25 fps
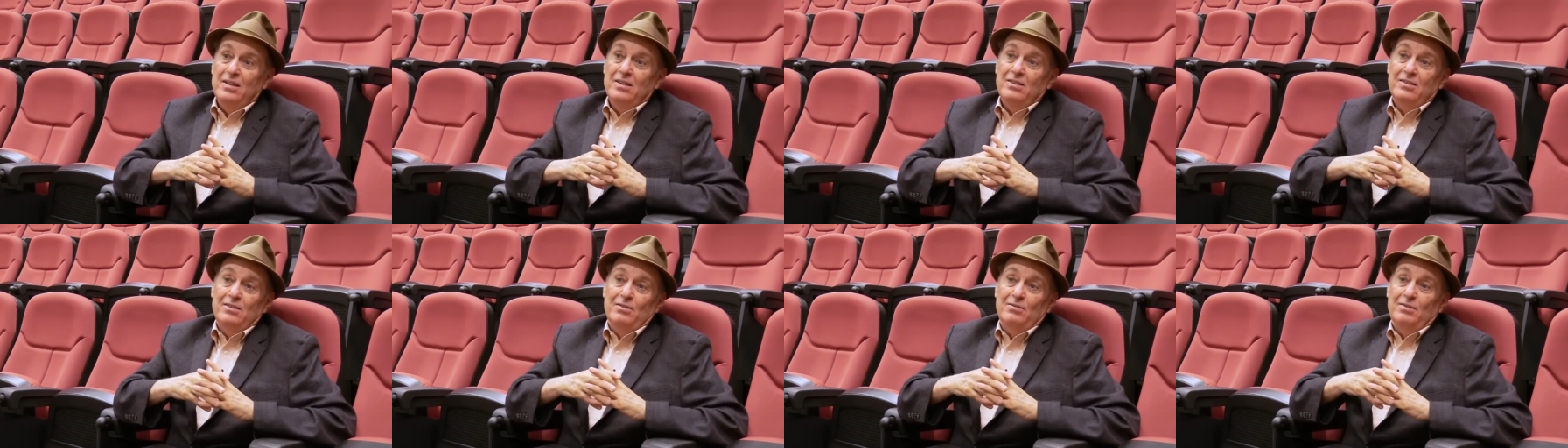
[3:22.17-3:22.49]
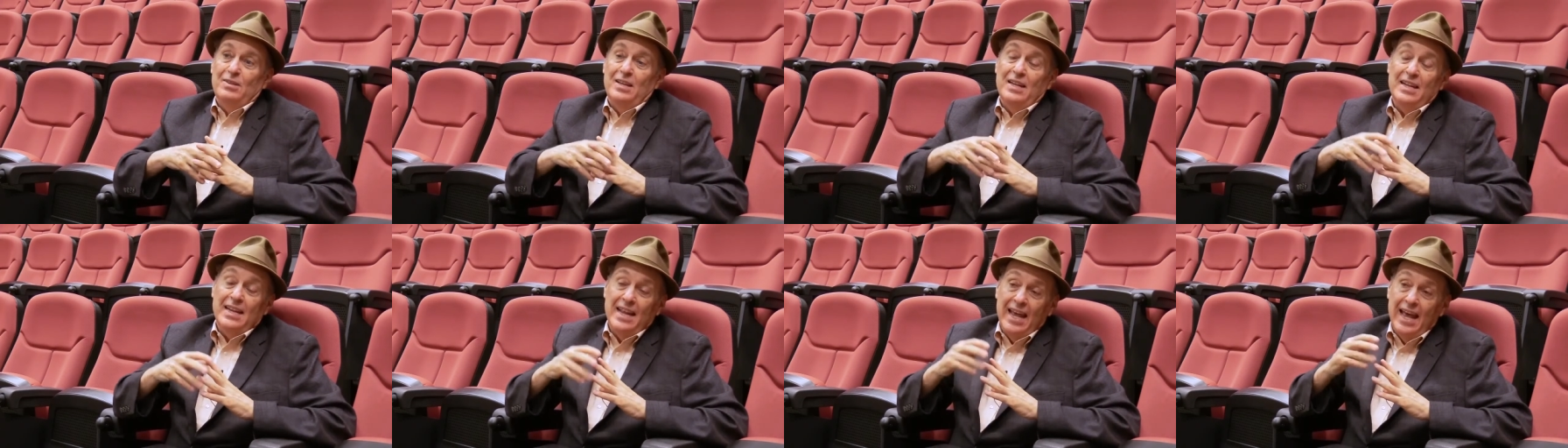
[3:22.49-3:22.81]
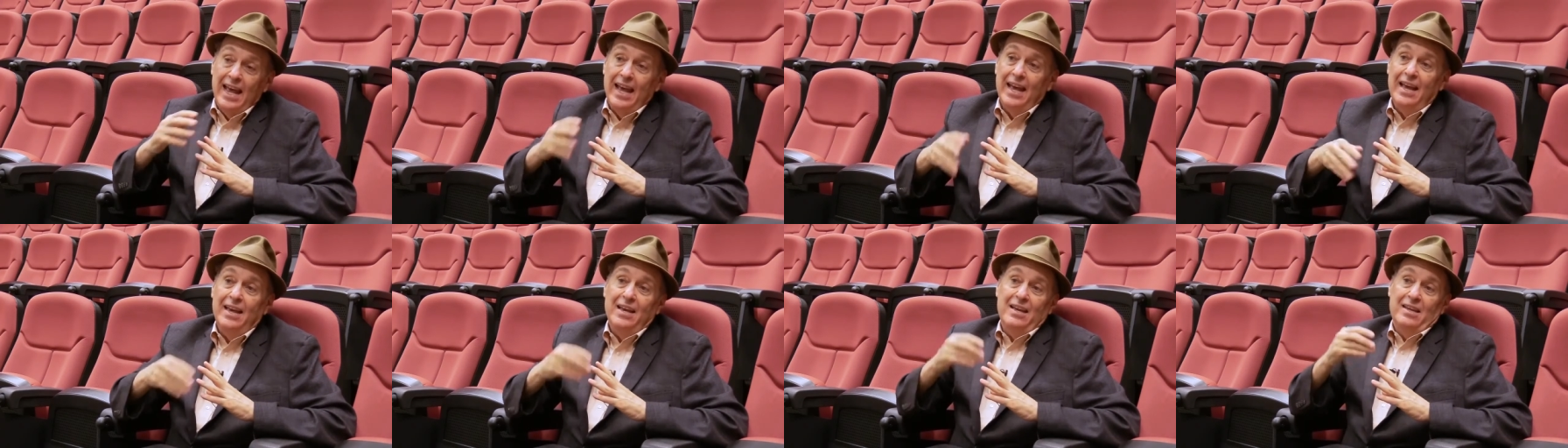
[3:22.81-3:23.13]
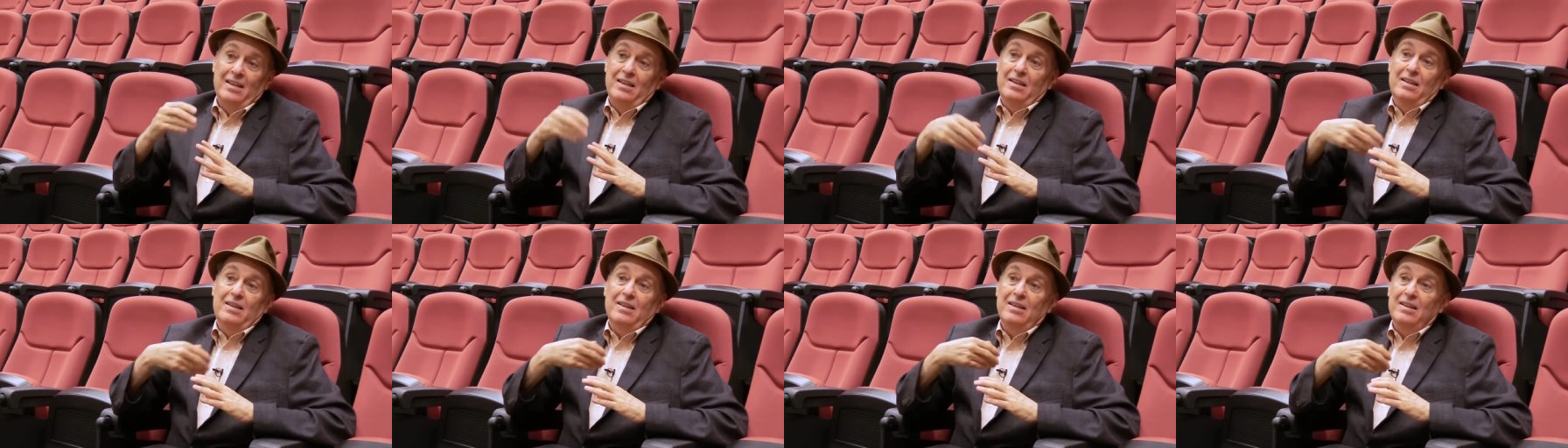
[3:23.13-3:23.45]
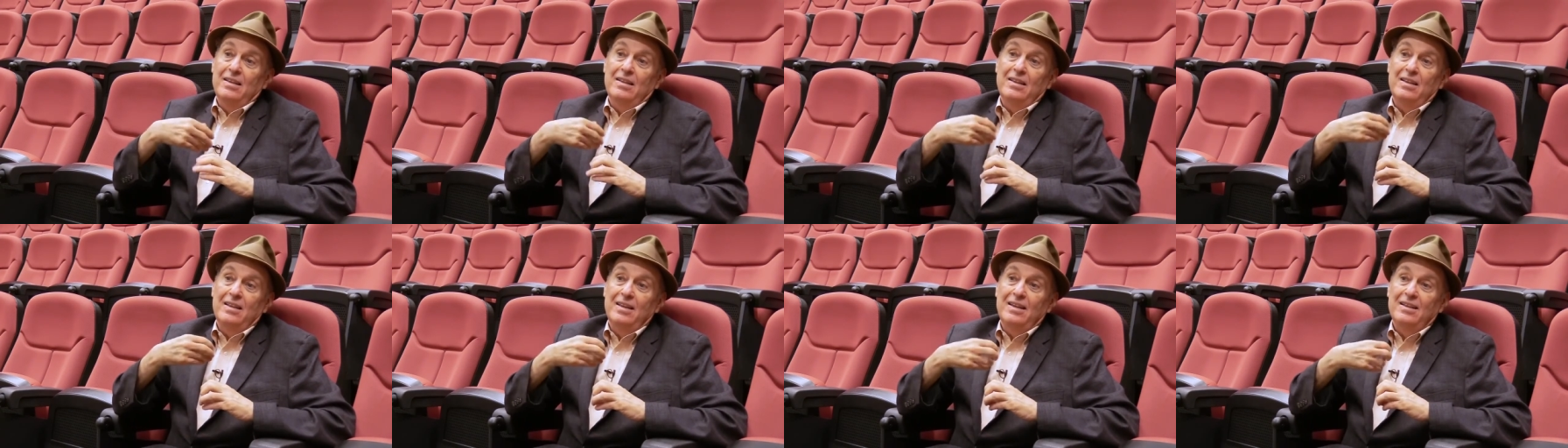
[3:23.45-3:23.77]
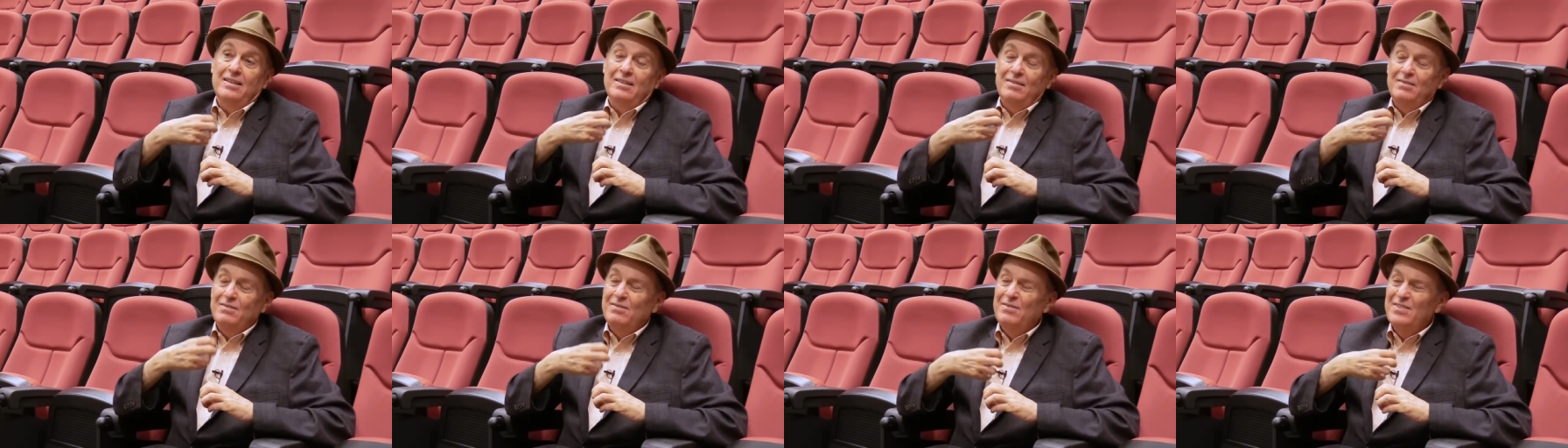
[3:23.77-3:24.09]
So today,
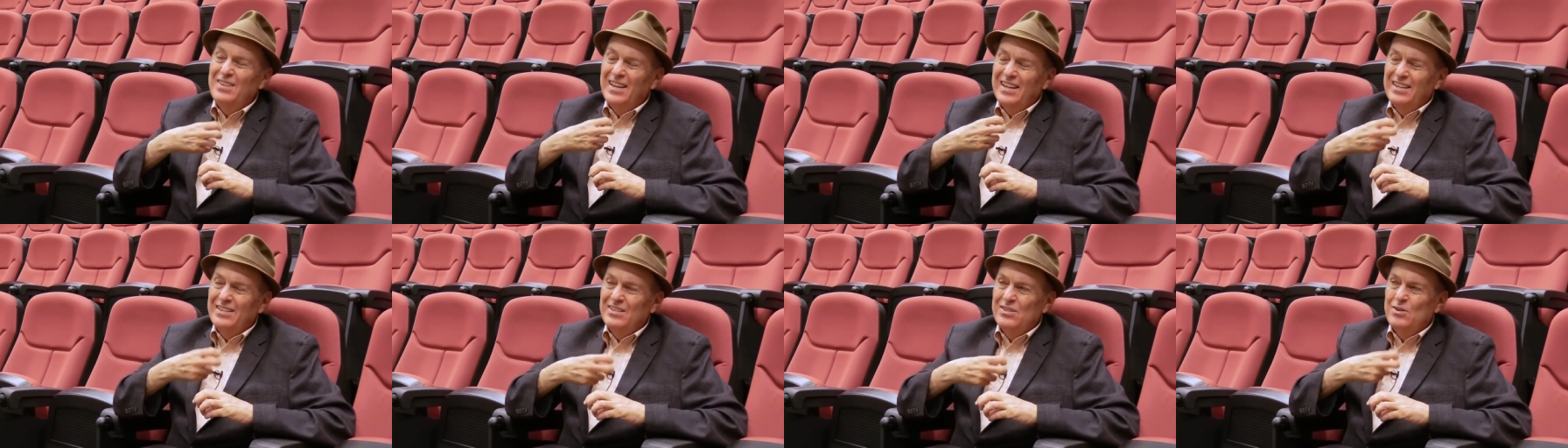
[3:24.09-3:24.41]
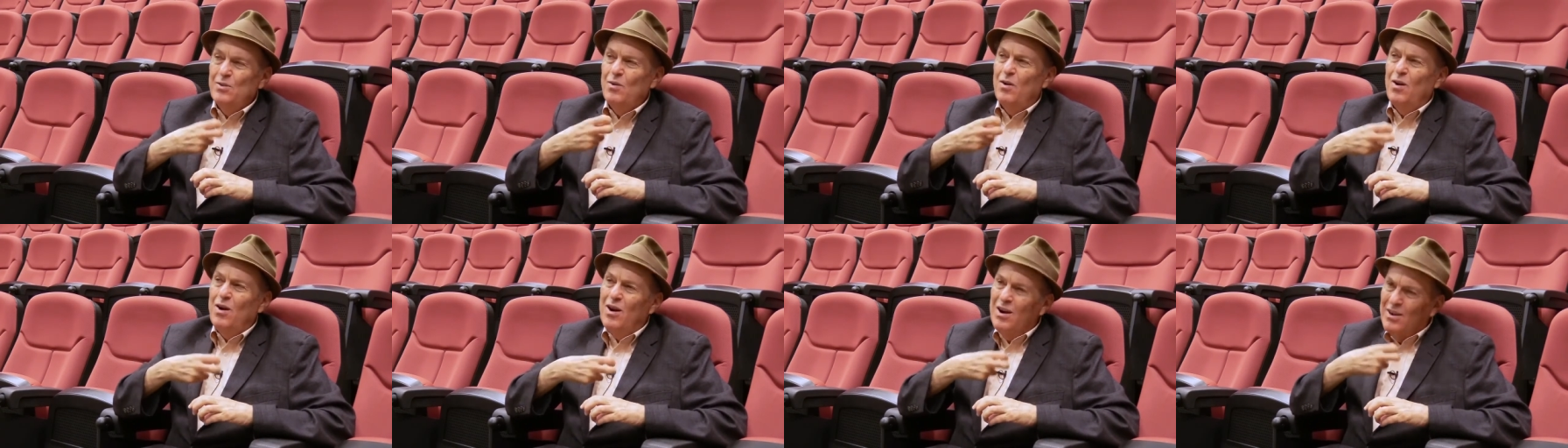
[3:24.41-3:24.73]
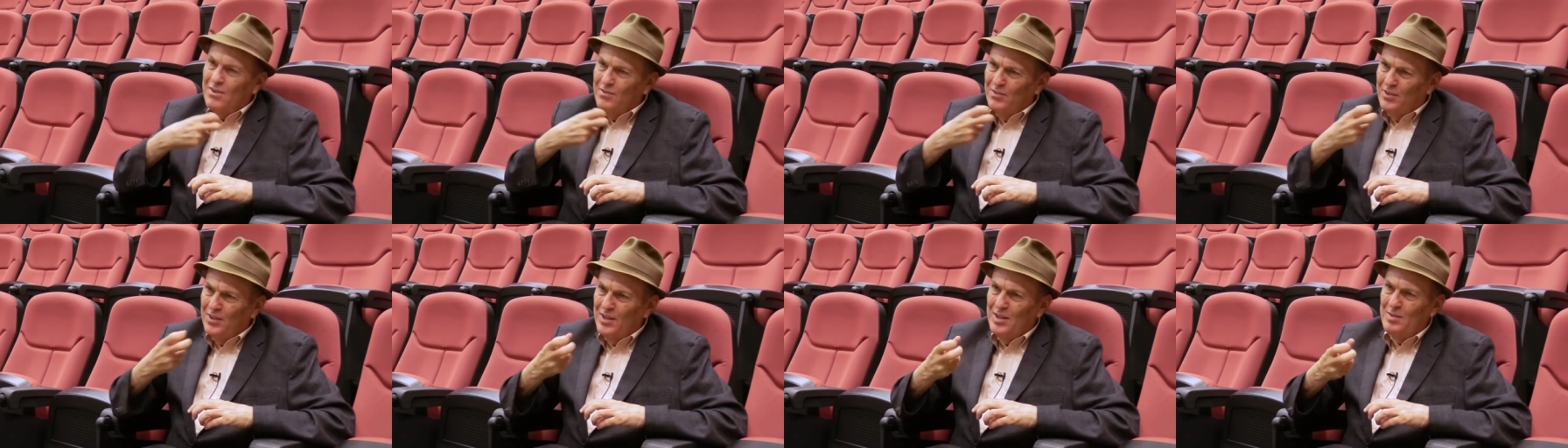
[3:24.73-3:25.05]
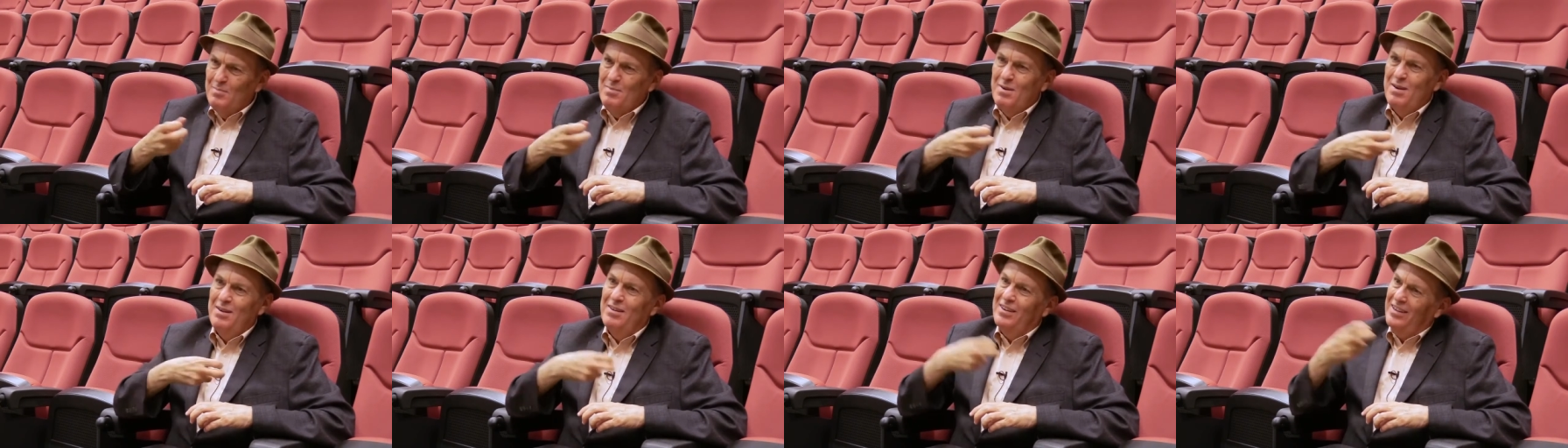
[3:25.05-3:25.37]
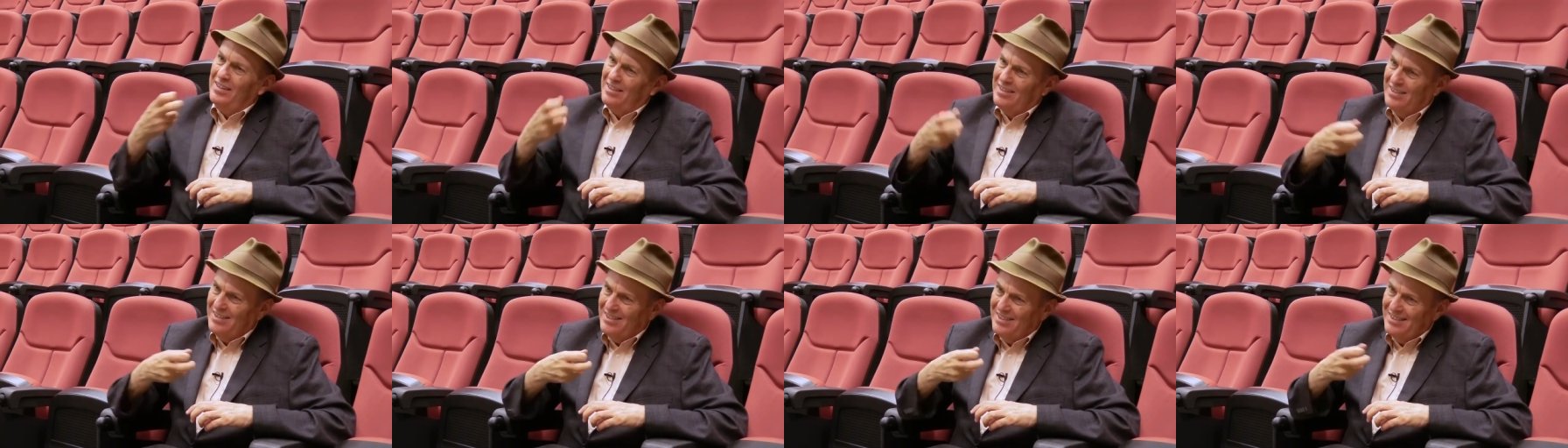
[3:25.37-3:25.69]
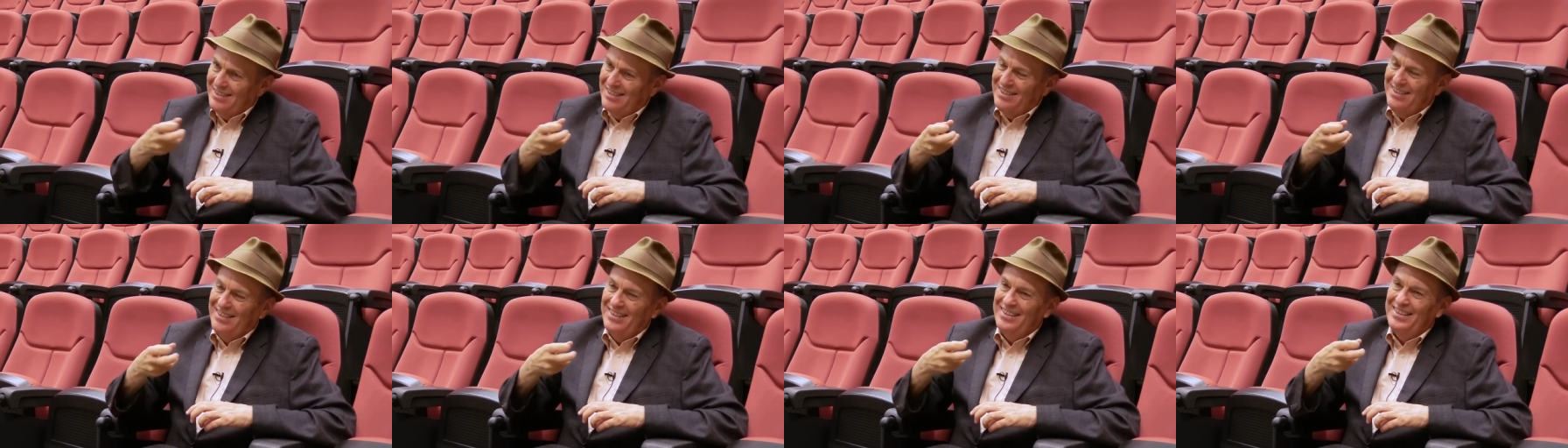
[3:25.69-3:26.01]
it's not so hard for the Americans